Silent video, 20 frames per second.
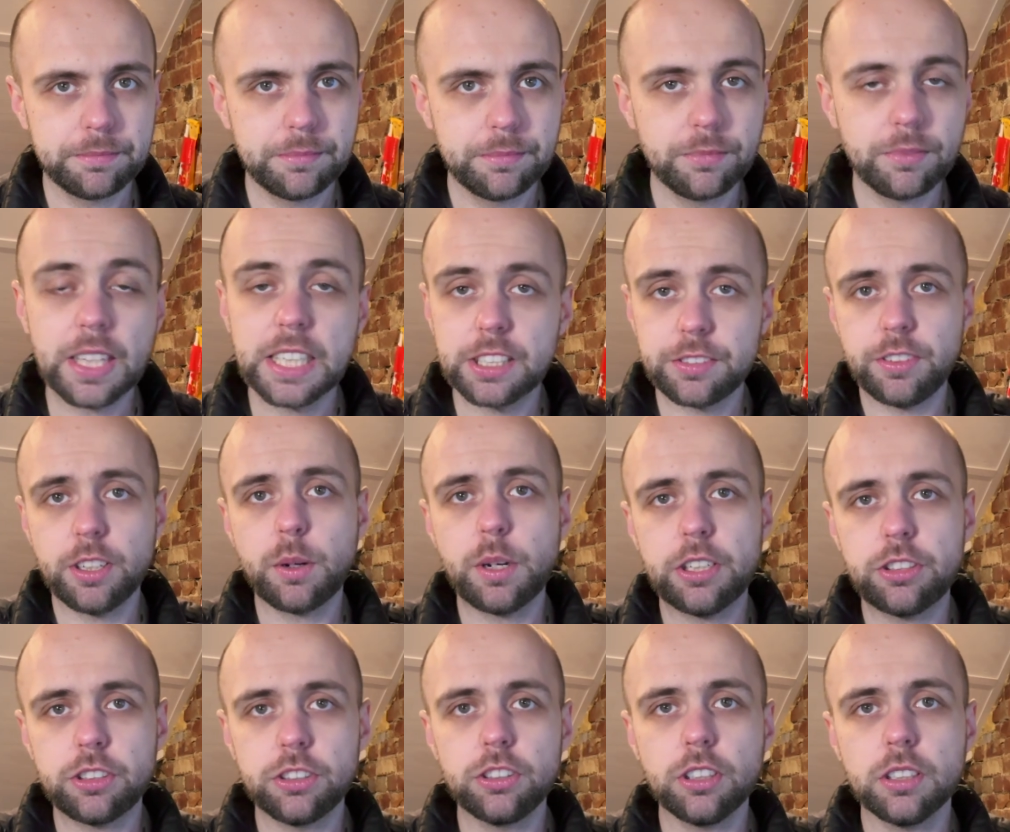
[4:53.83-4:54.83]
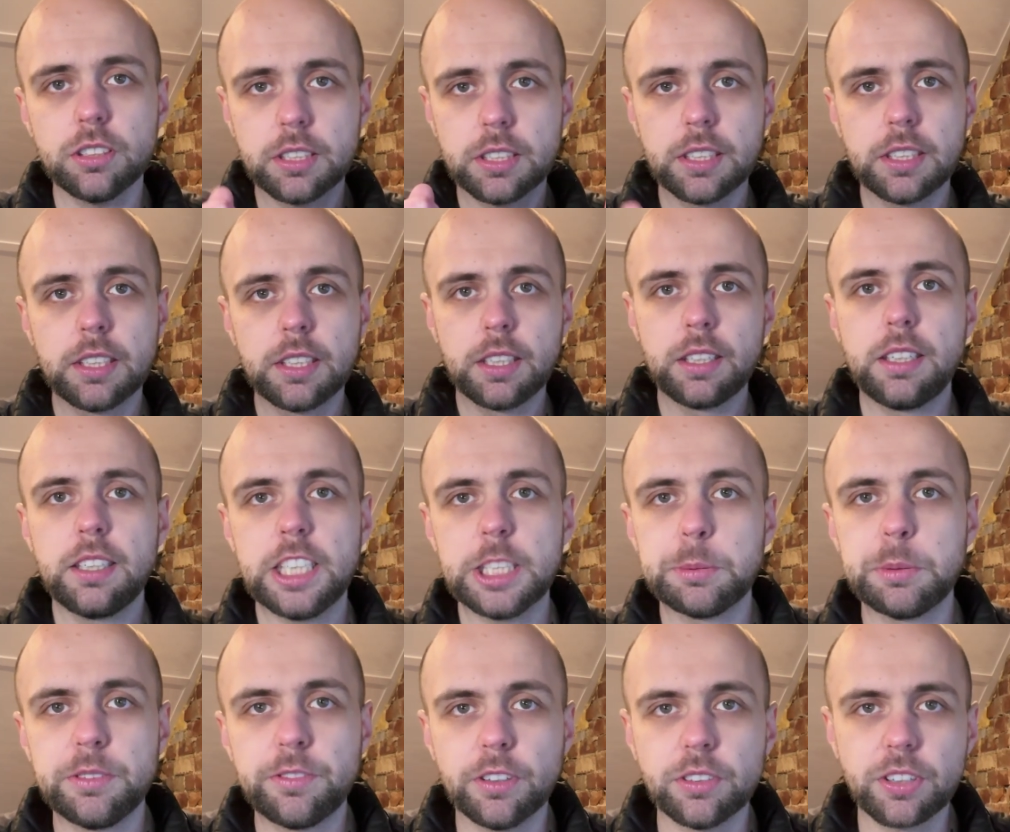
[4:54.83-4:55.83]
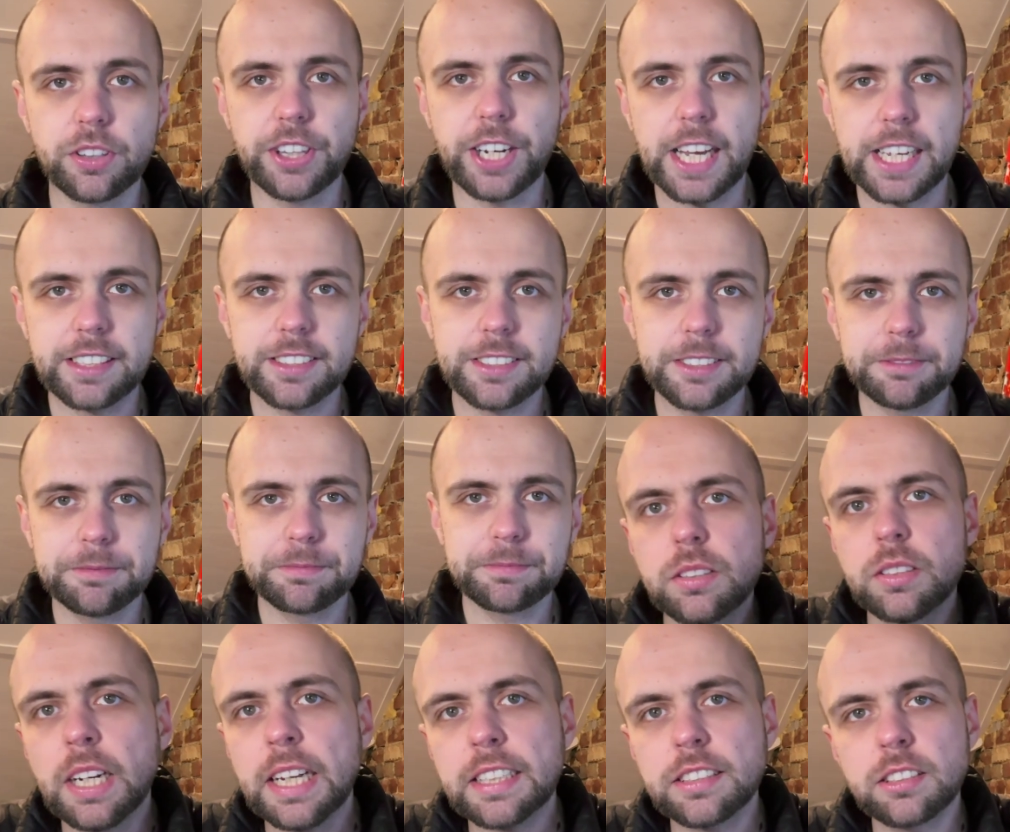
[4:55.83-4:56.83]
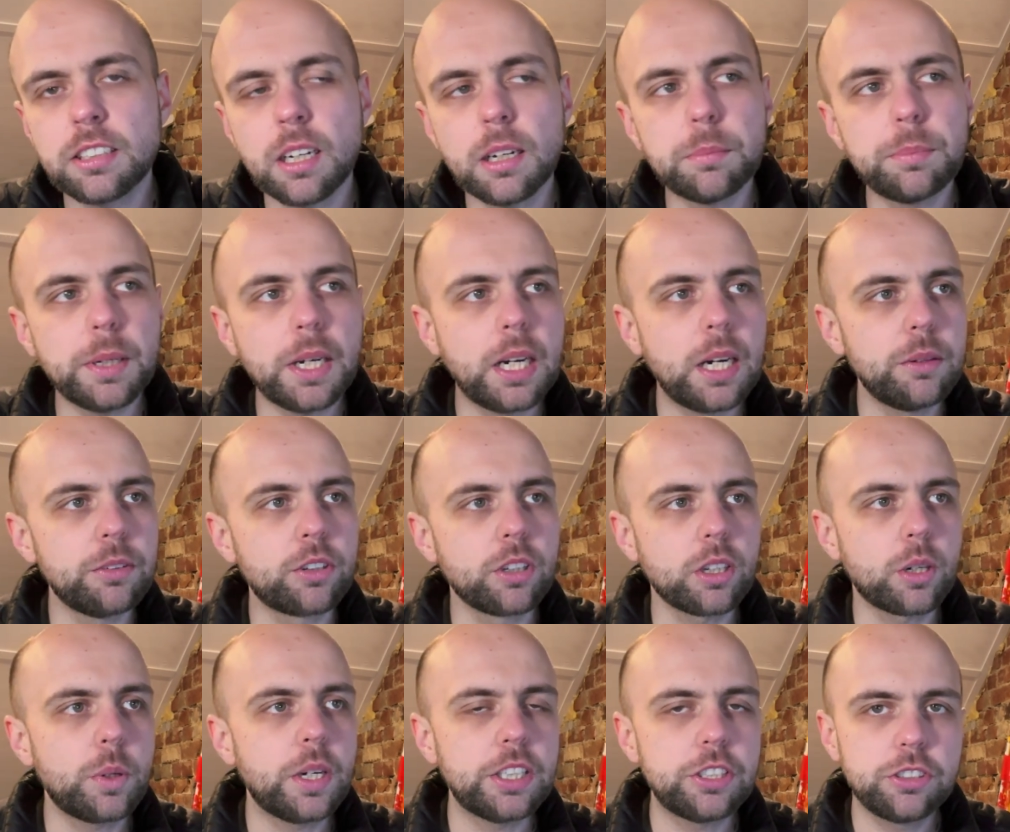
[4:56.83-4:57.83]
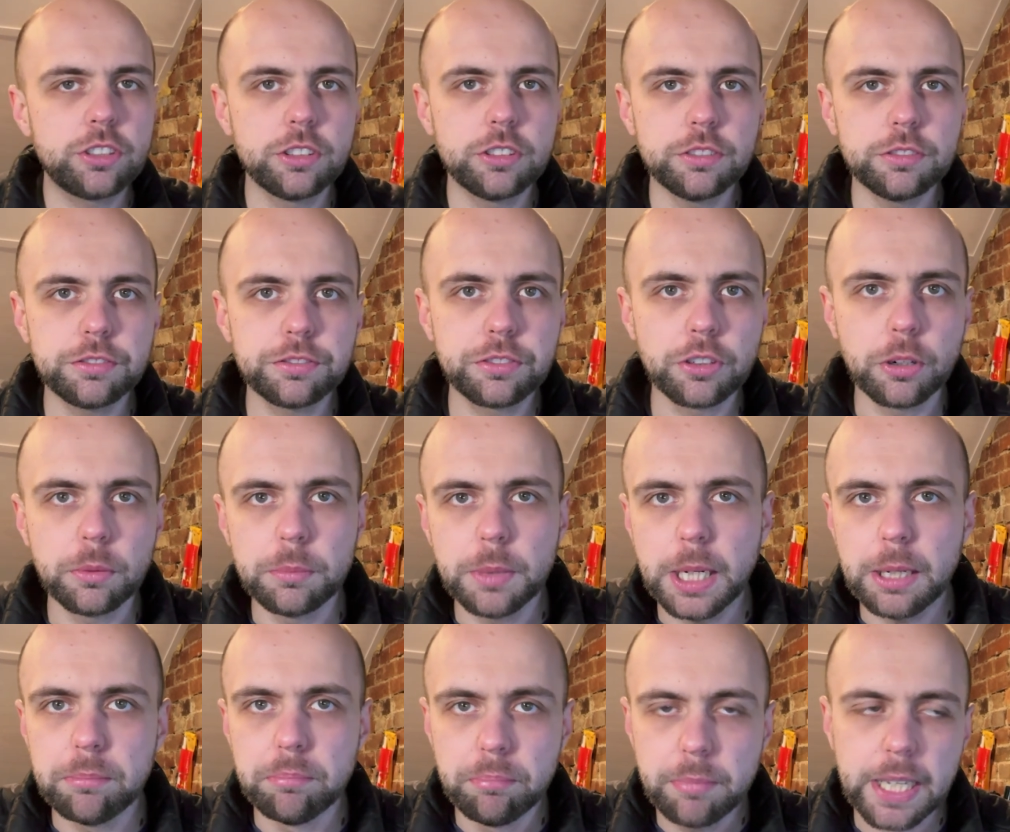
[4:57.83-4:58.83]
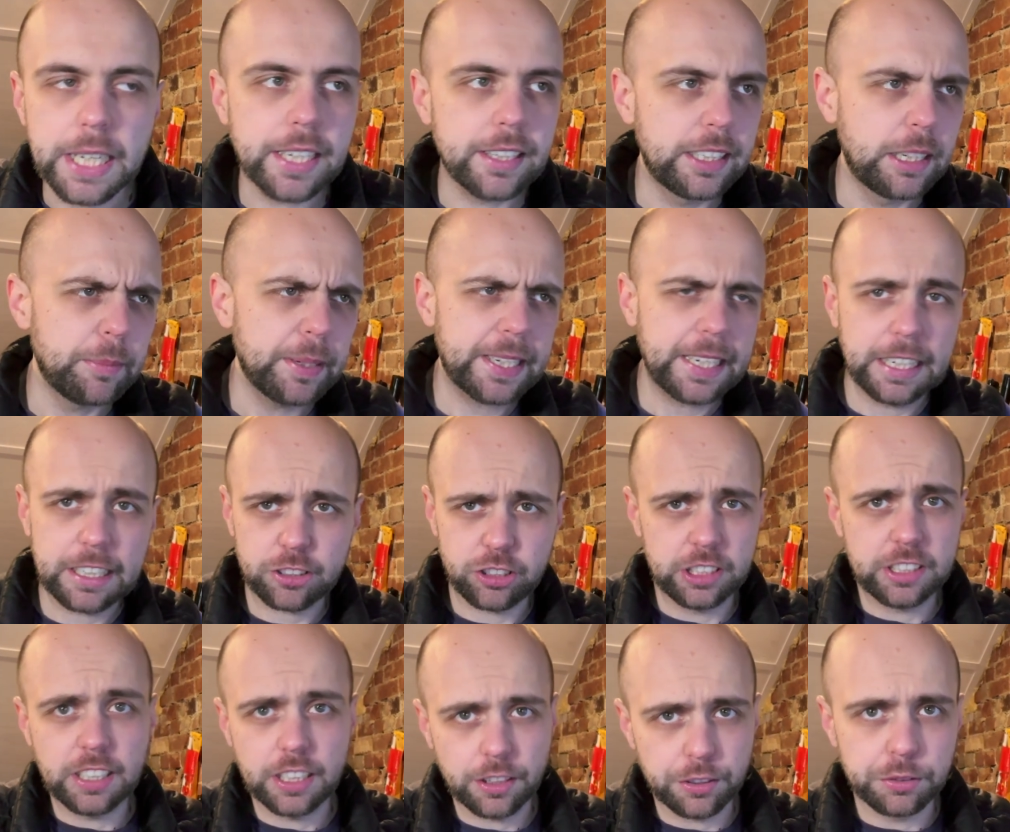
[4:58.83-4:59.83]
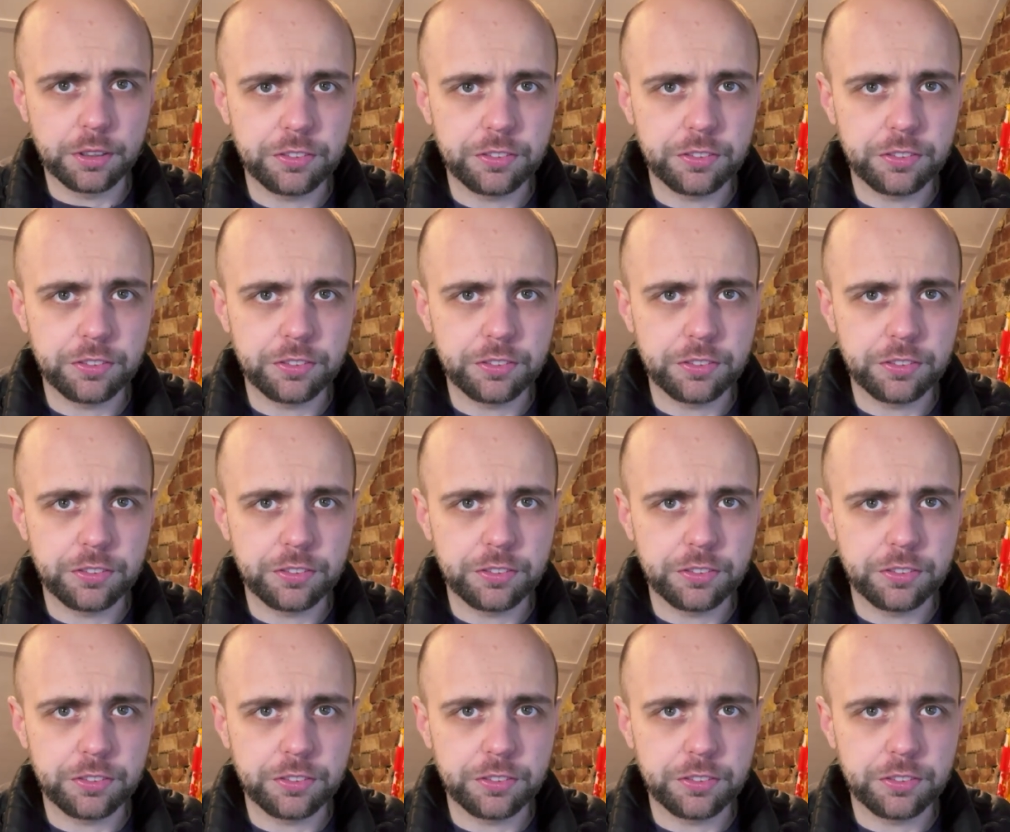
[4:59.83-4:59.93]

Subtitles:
Thanks for your question, John. Let's move on to the next. So next up, we've got a question from Mick. Now Mick actually sent through a